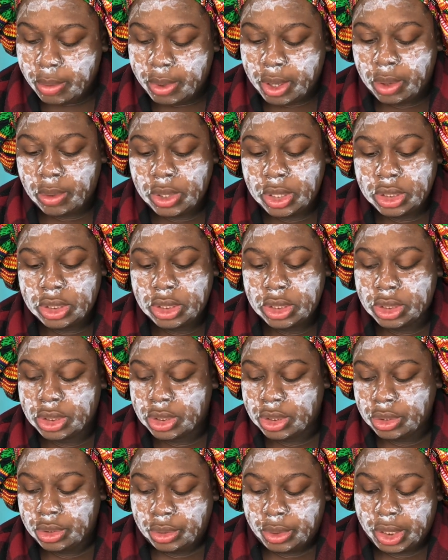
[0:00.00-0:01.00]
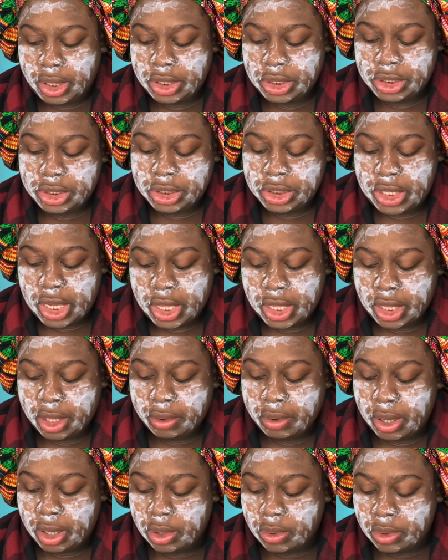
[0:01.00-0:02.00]
But I wanted to do a chit chat,
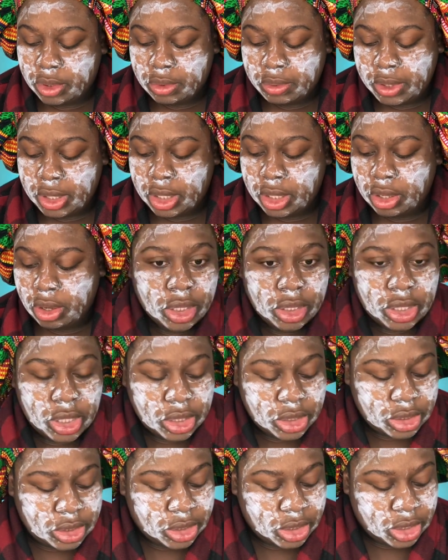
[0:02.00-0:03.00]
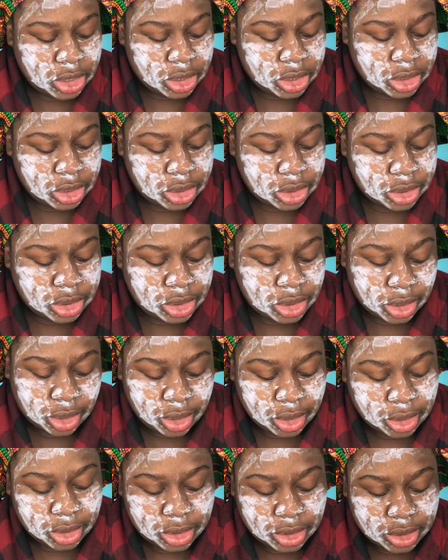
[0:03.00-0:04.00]
get ready with me. Let's get
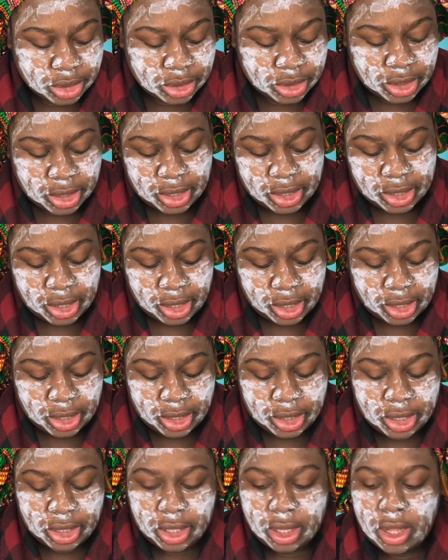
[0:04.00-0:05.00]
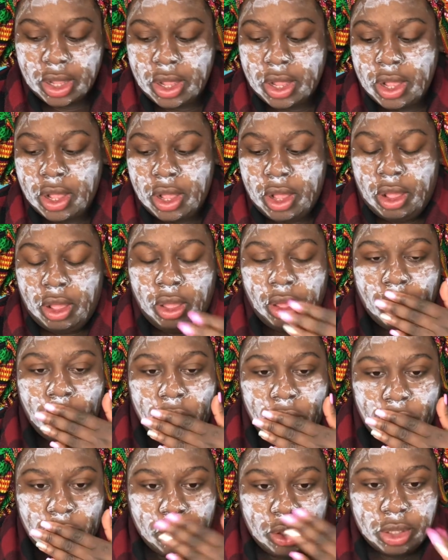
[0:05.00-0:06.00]
started, okay?
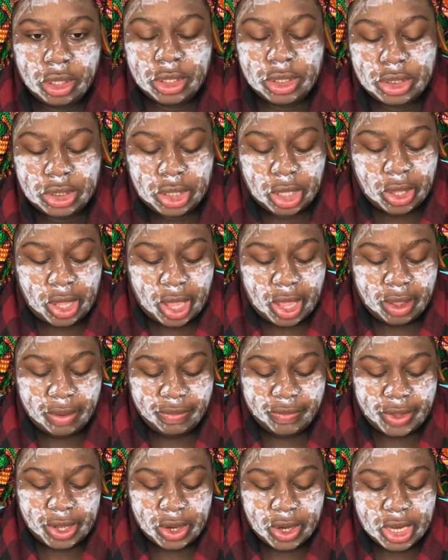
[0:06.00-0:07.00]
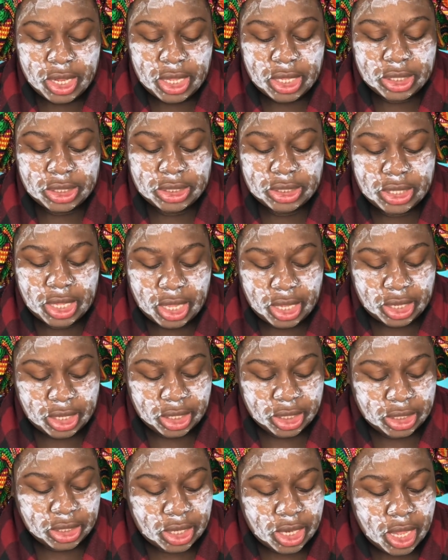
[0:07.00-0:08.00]
So I'm very
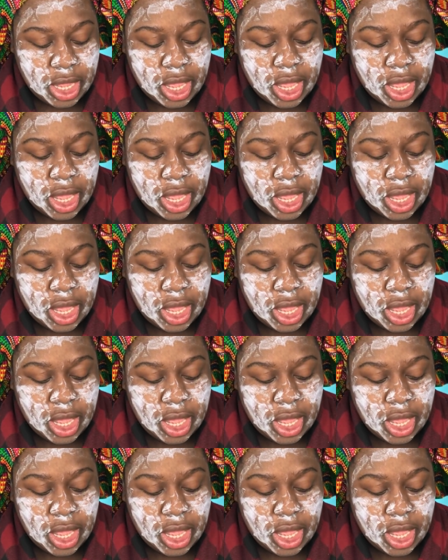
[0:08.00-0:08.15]
excited.